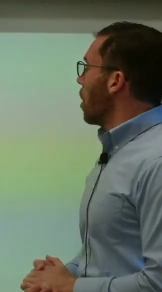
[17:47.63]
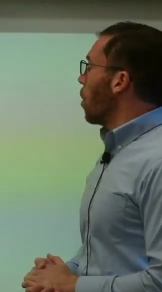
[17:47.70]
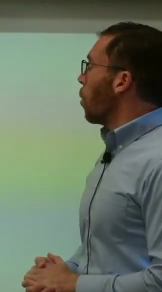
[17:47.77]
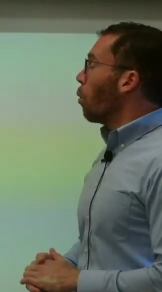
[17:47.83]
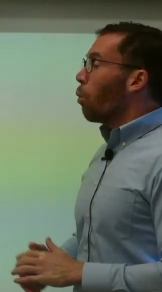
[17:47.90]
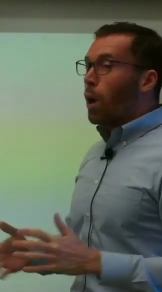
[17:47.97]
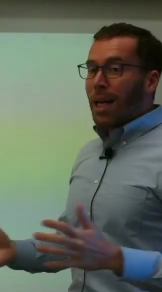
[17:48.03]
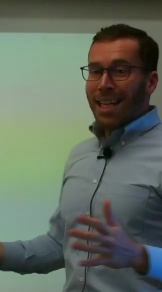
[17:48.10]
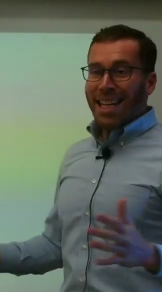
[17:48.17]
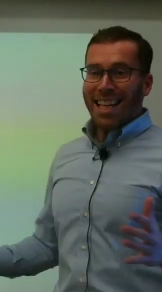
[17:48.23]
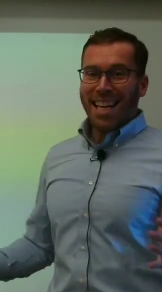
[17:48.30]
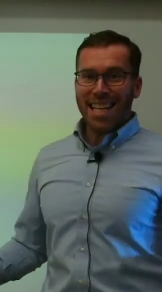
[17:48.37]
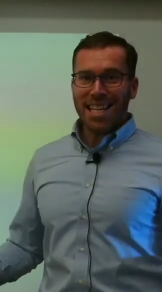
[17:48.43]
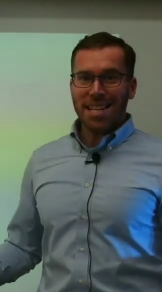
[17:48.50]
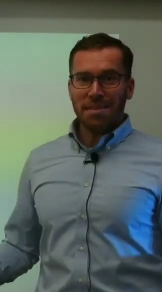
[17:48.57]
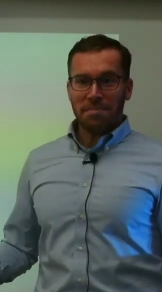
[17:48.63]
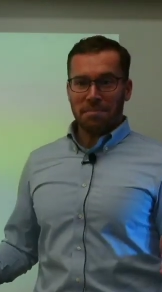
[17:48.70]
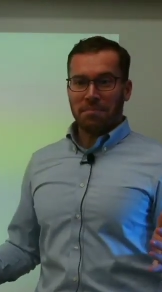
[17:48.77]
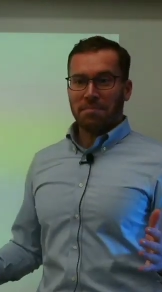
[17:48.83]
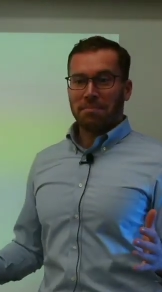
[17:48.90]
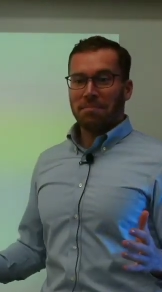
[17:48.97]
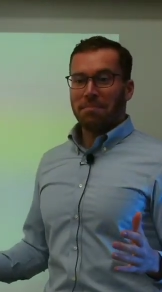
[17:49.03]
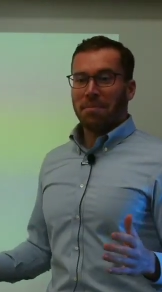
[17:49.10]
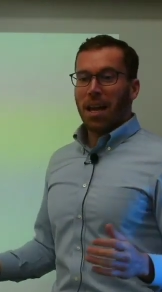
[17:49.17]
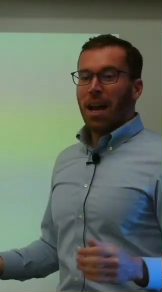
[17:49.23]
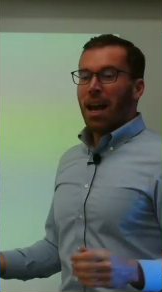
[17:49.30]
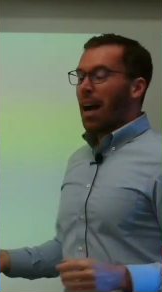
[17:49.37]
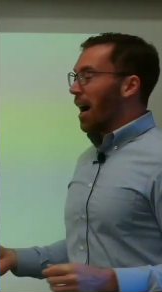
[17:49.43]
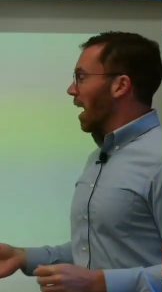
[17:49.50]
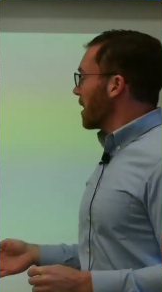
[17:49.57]
One day,
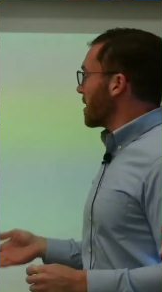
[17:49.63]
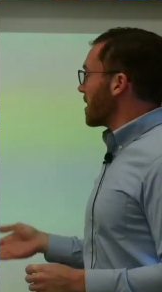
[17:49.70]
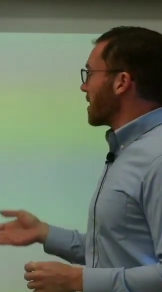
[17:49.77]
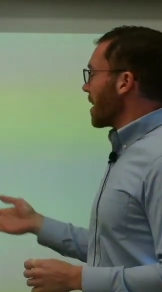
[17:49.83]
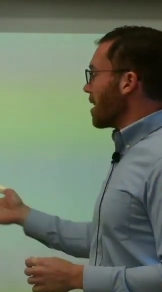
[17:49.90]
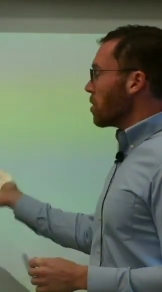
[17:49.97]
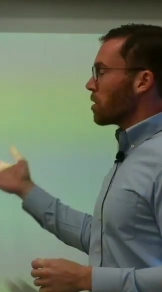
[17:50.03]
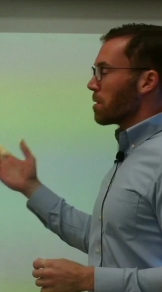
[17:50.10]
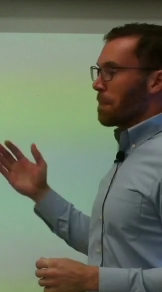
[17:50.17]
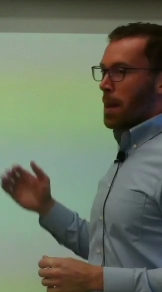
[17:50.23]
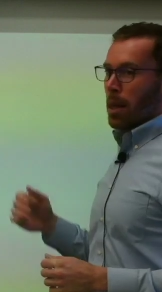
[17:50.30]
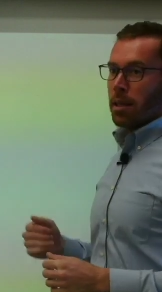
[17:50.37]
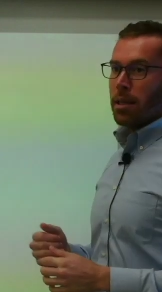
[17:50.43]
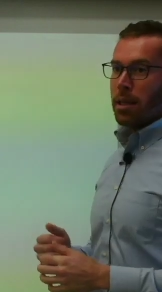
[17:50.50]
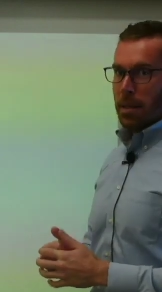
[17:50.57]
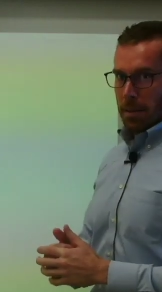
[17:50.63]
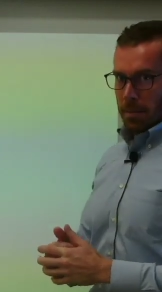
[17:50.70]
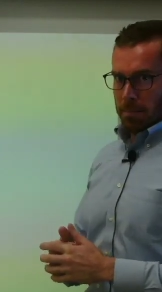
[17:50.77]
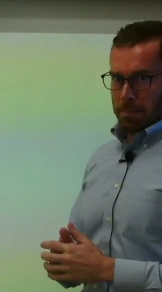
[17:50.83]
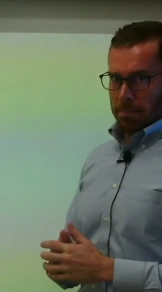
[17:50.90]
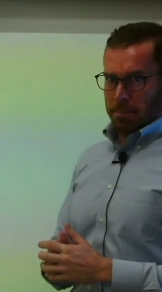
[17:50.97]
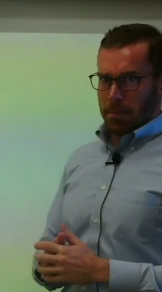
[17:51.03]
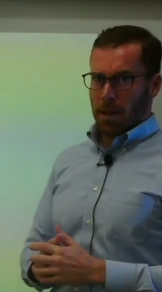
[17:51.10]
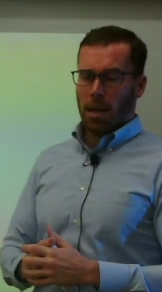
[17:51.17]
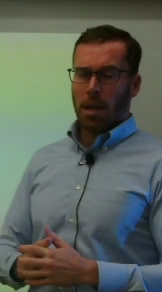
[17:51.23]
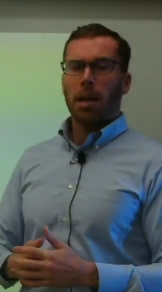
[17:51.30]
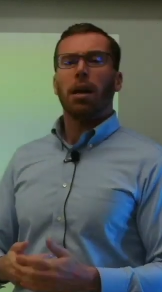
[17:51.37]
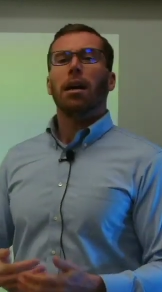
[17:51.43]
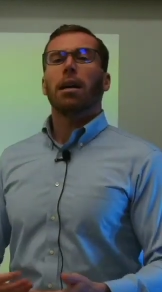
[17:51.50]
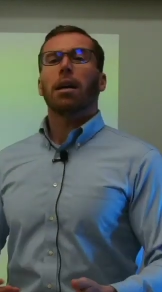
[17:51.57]
a salesman
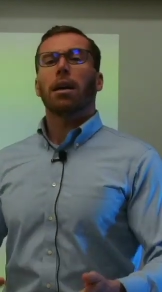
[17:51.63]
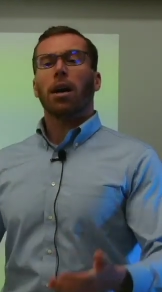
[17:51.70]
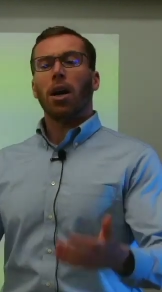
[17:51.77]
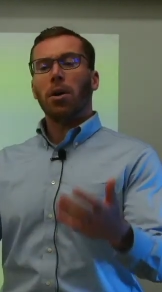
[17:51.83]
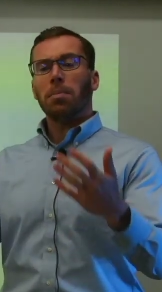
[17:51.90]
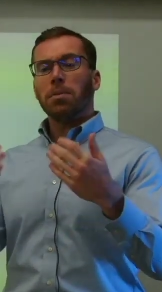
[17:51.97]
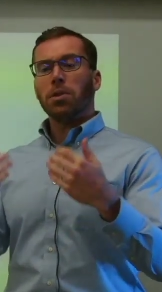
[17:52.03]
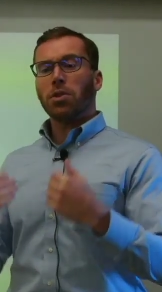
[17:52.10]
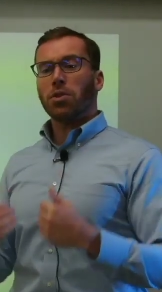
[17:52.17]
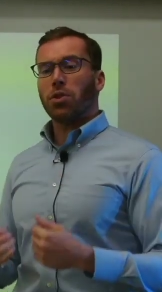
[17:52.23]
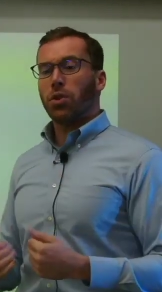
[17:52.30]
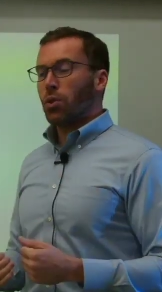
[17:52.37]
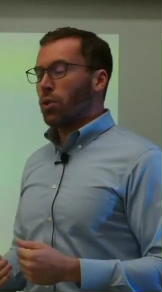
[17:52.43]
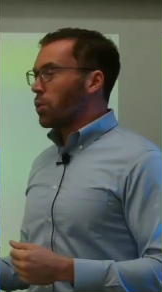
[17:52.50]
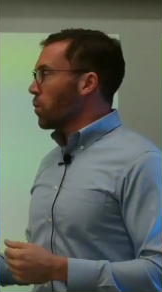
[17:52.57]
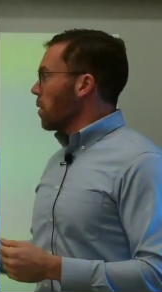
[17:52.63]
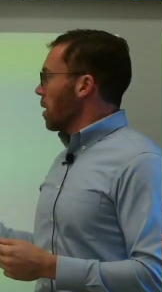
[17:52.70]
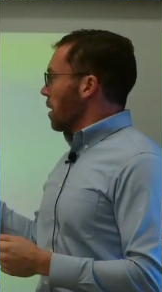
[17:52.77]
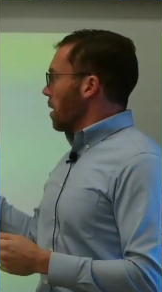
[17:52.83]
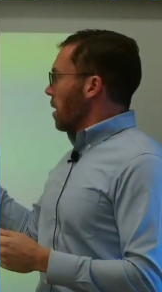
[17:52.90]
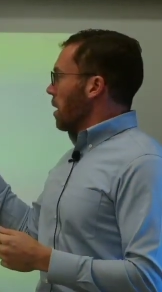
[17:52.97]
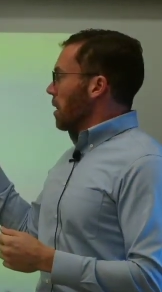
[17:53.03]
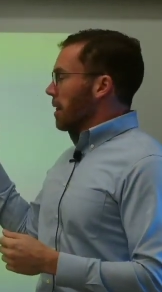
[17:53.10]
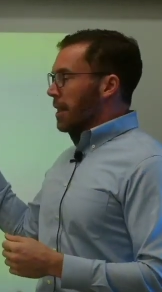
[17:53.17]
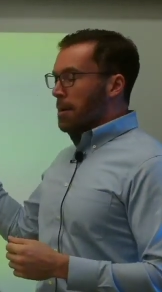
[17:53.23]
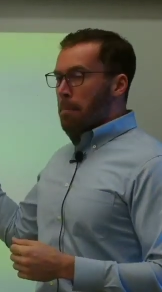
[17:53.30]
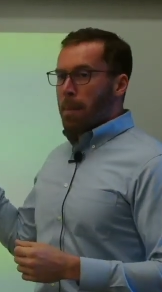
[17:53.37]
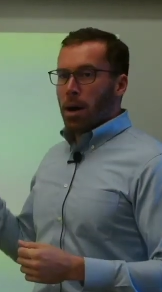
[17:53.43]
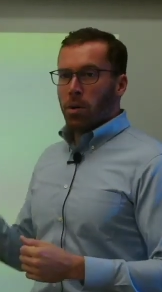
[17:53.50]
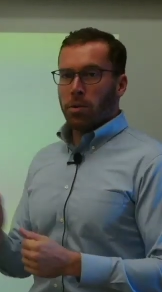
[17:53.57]
comes to the
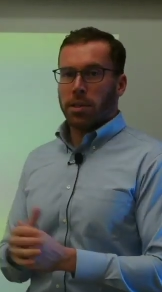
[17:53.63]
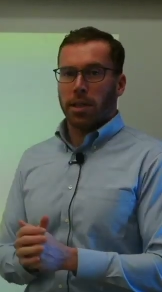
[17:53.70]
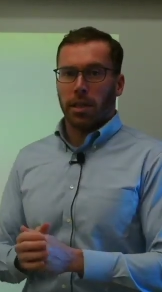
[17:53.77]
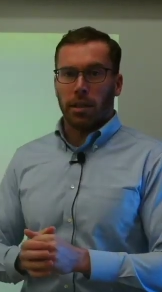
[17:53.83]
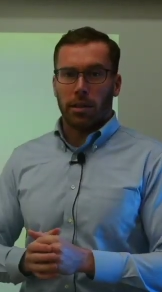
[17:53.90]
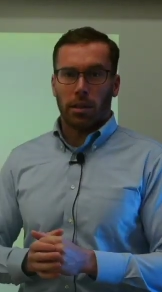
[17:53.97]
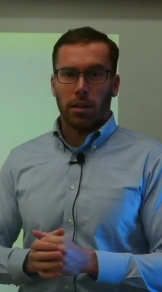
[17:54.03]
mountain